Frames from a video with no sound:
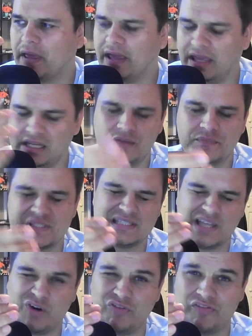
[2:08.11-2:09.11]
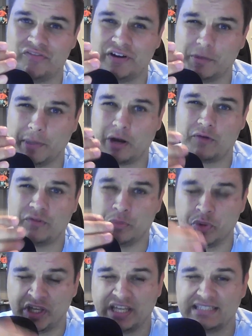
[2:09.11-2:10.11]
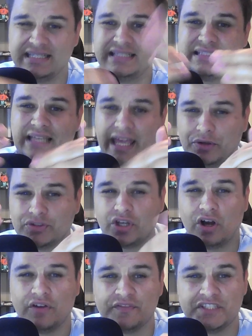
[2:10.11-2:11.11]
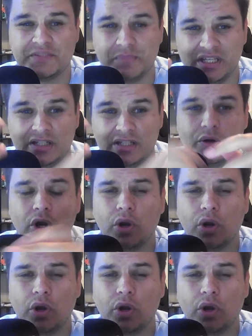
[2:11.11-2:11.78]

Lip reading: in himself very powerful because he scales off speed,